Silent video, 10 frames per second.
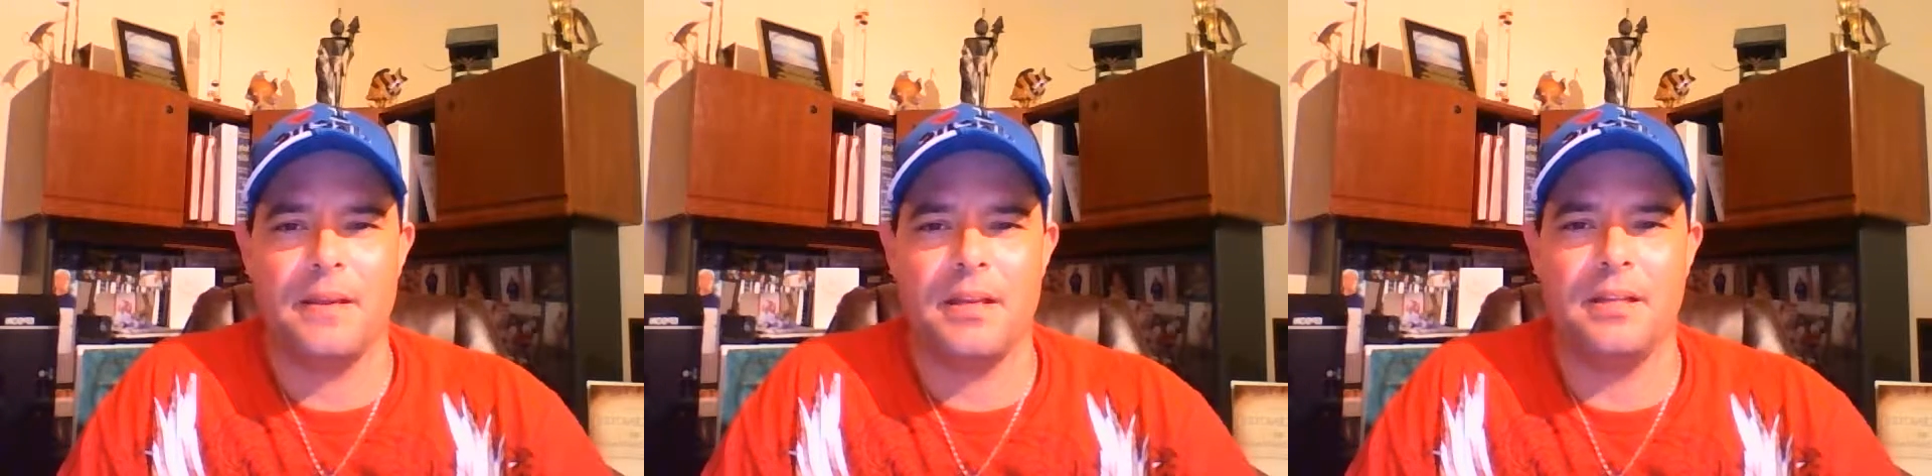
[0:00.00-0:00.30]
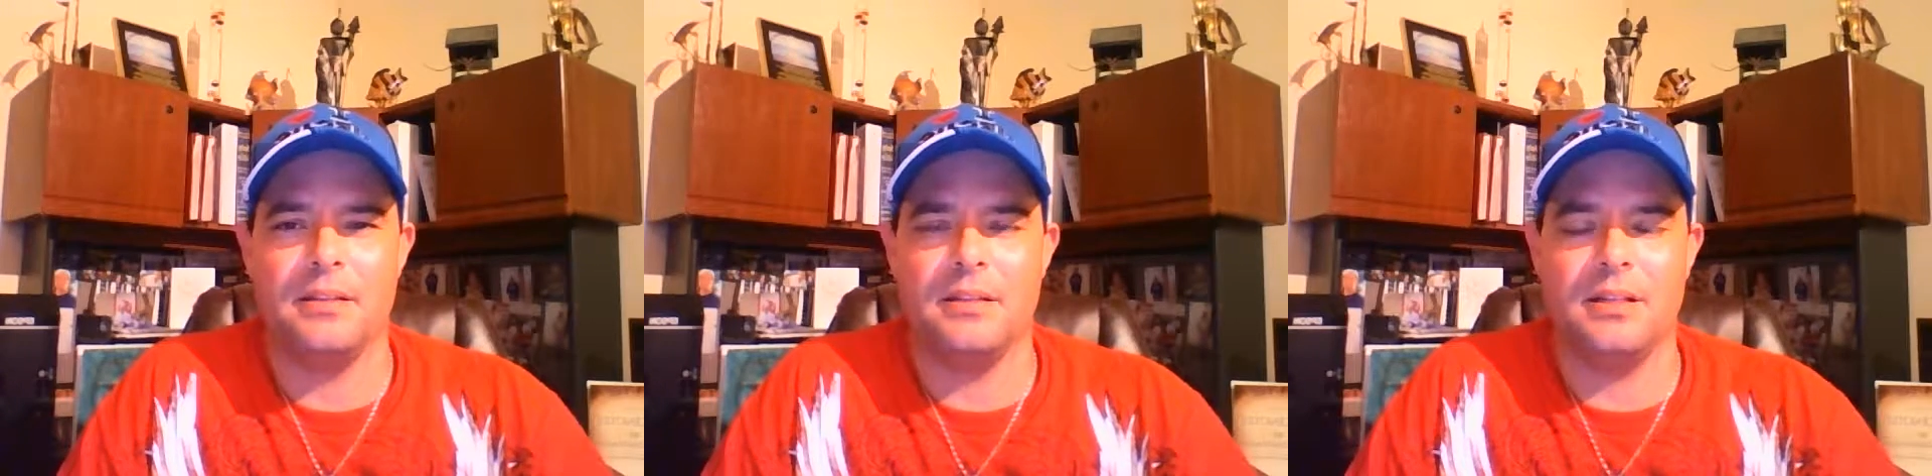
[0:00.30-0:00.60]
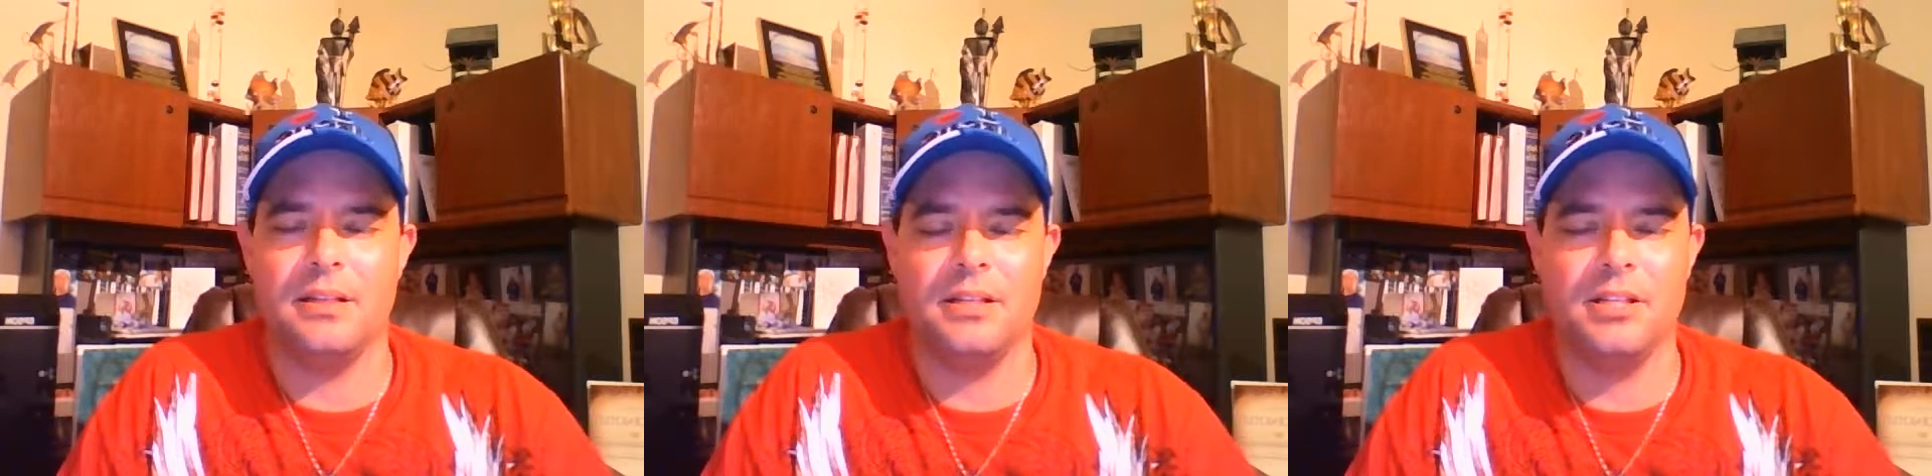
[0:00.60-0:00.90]
And
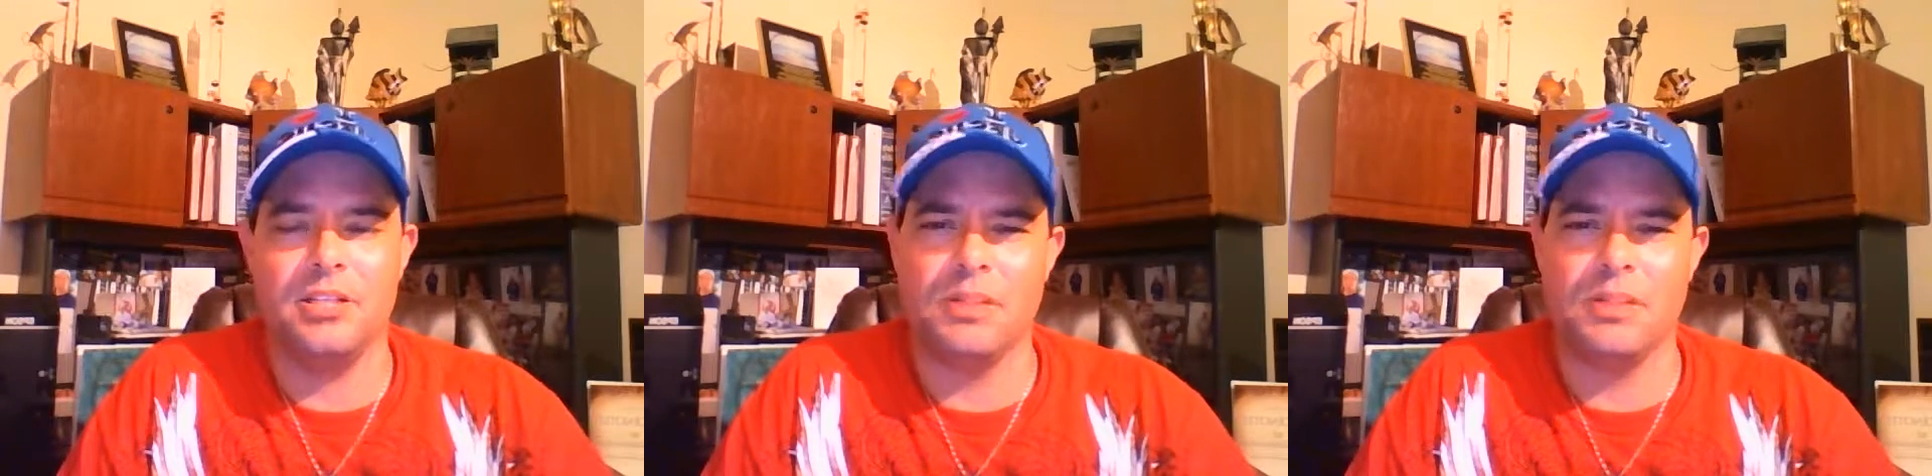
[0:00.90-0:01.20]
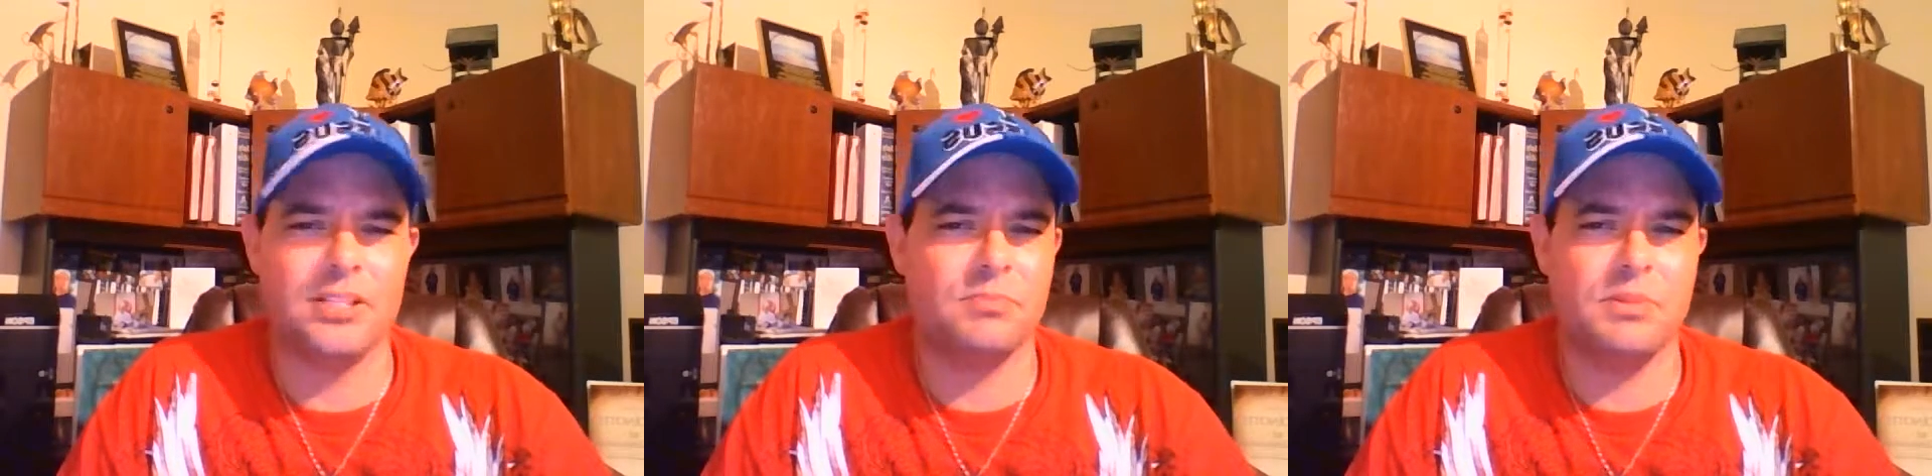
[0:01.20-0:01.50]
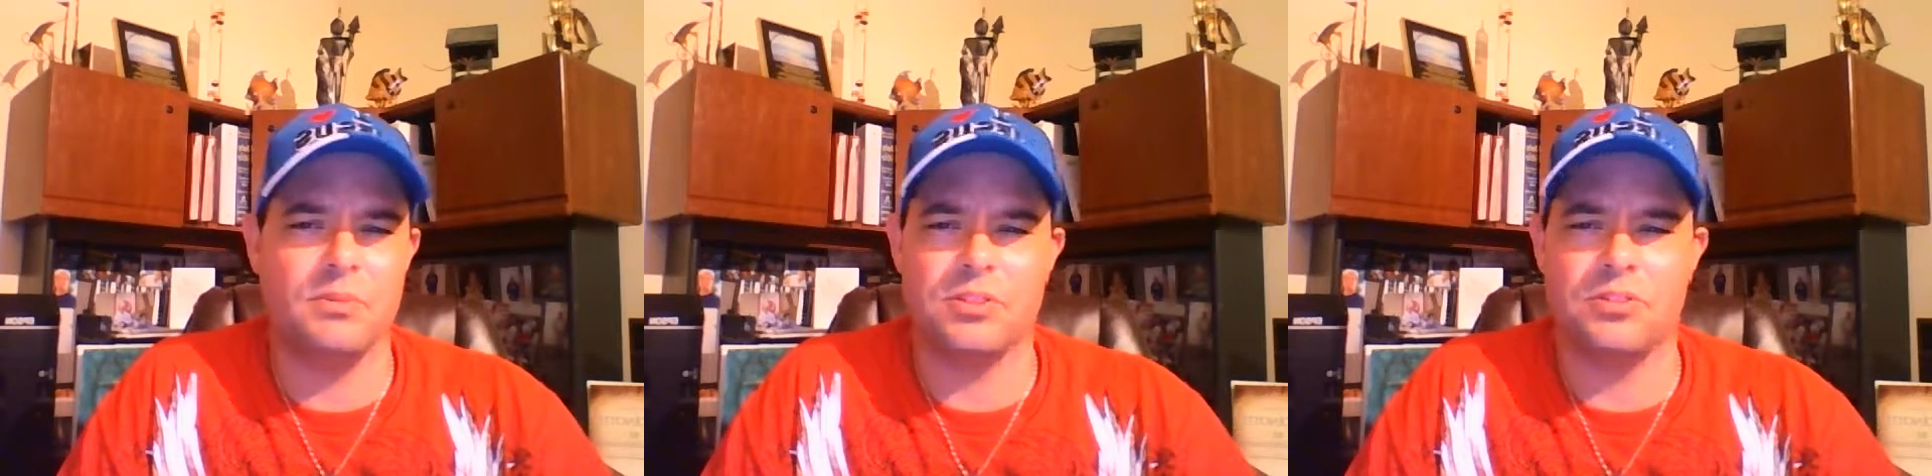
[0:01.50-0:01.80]
uh, he's blessed
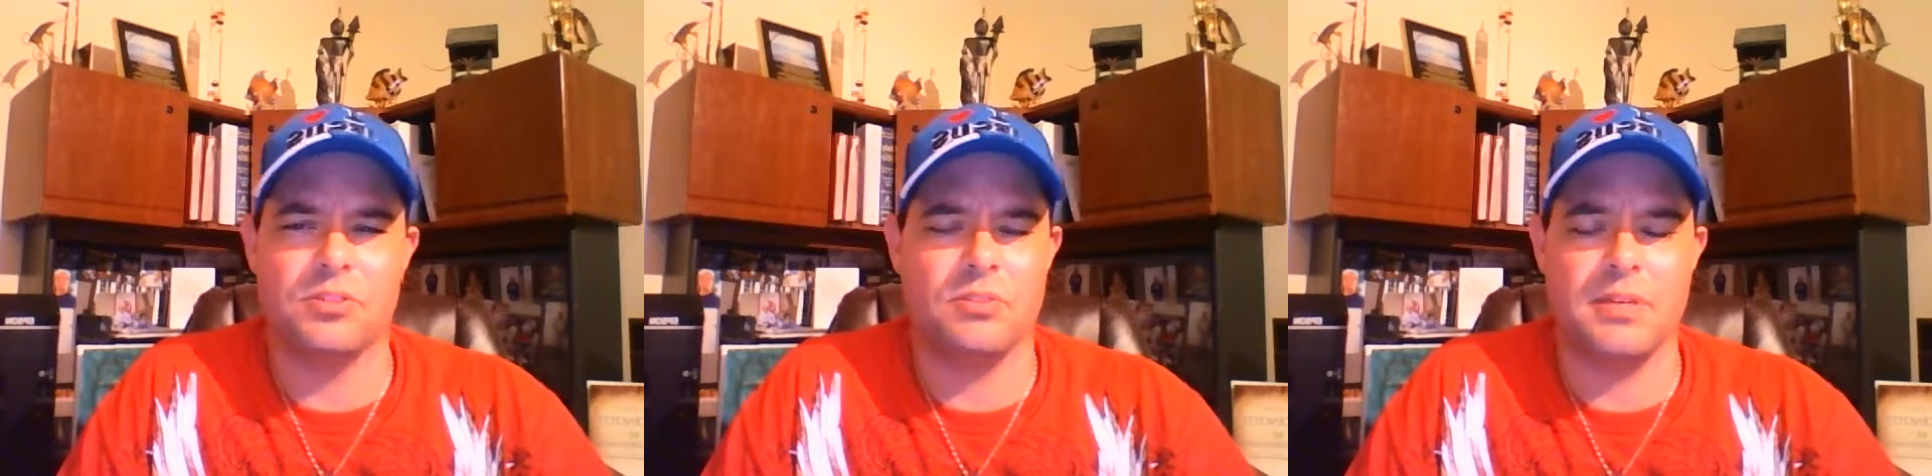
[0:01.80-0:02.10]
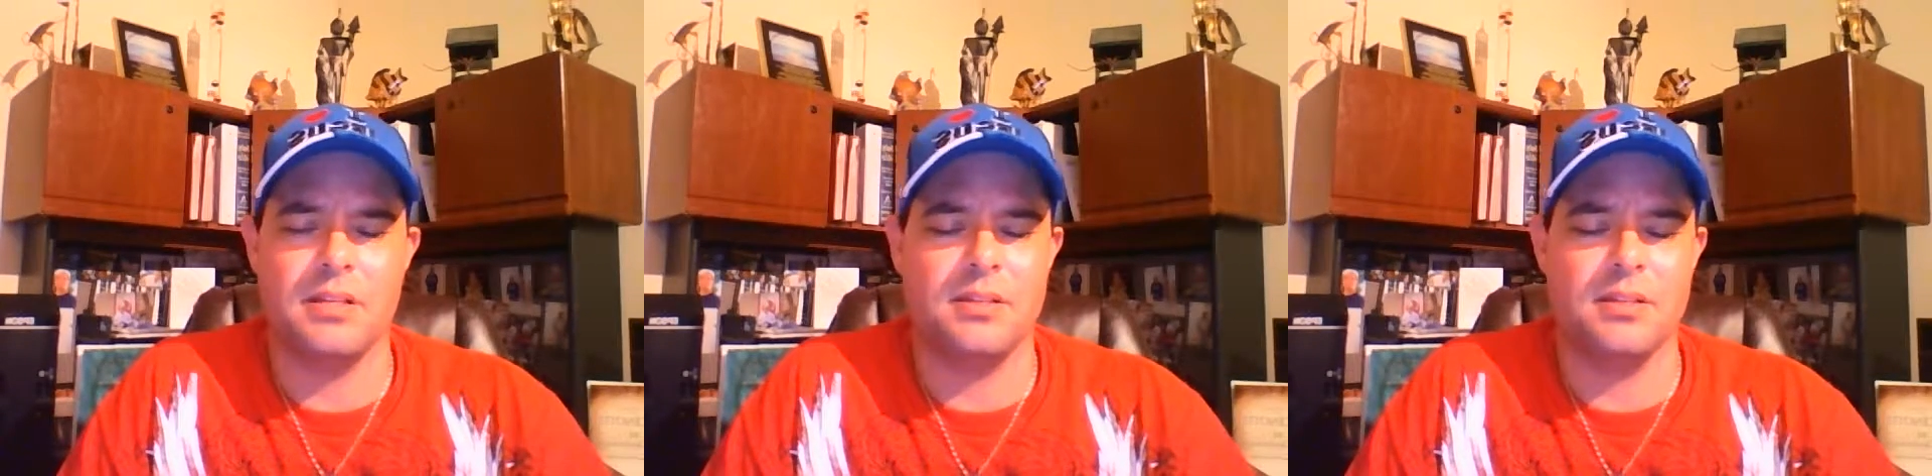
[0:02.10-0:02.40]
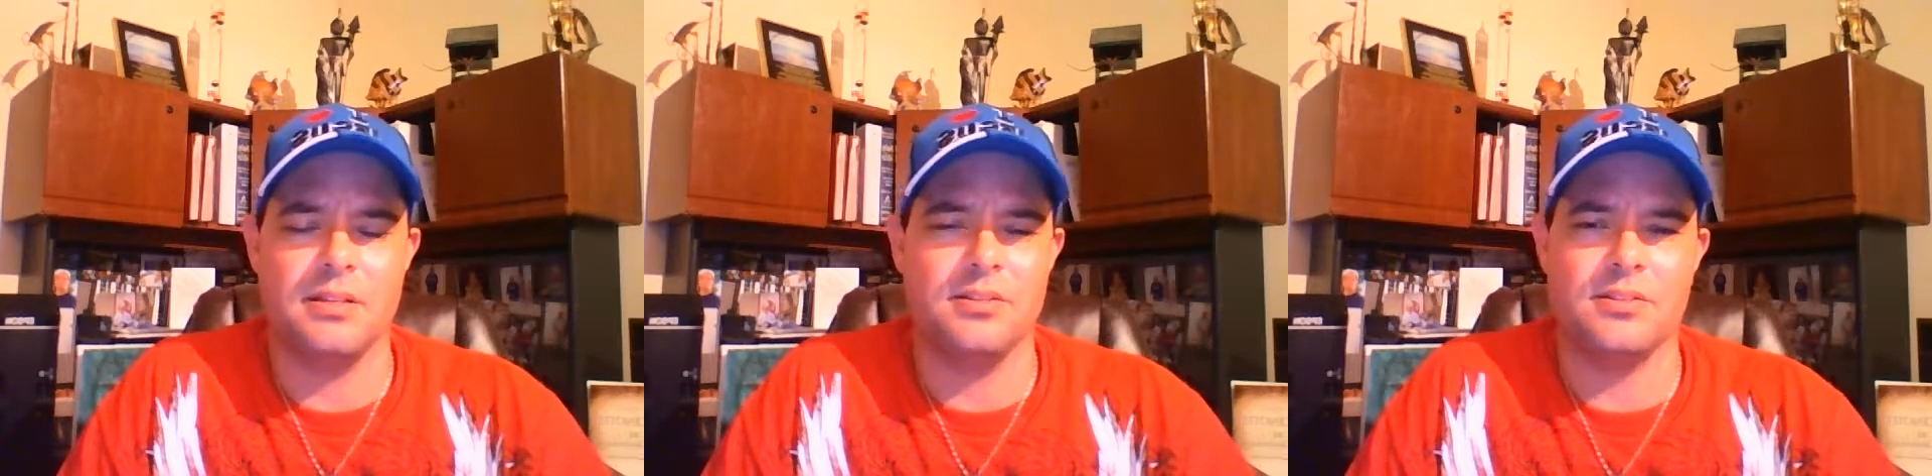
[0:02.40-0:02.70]
me with so many
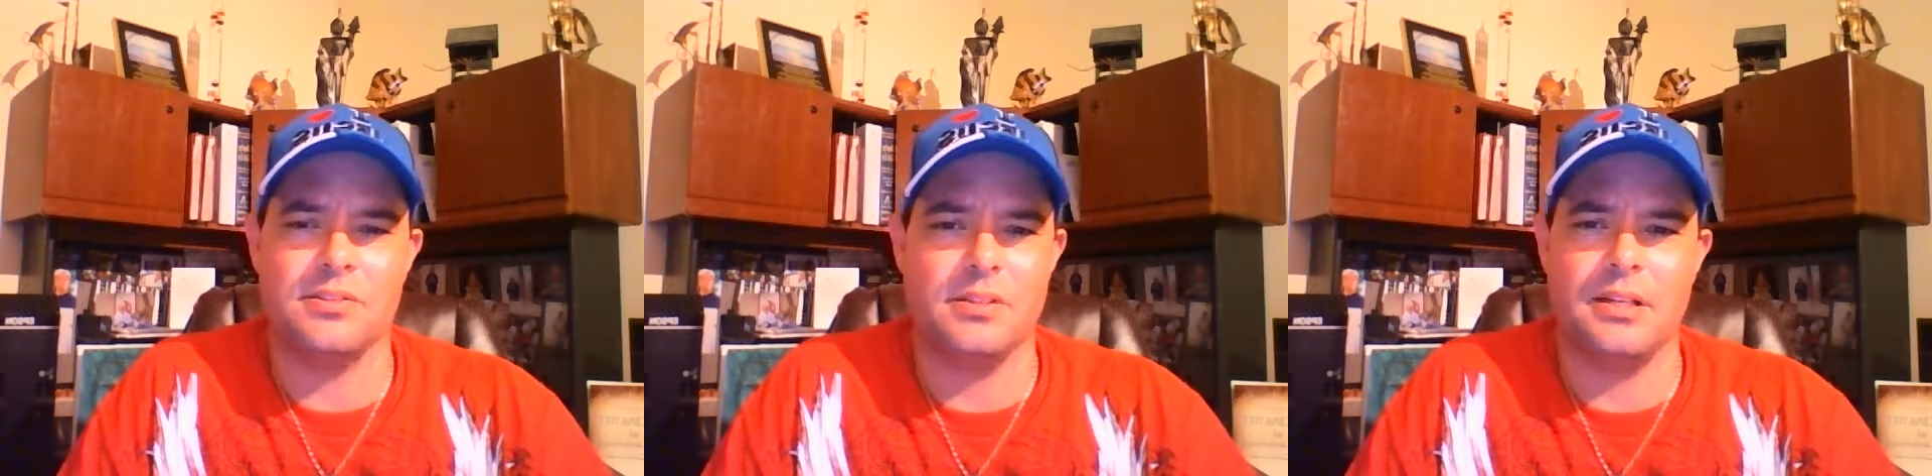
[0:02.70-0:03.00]
things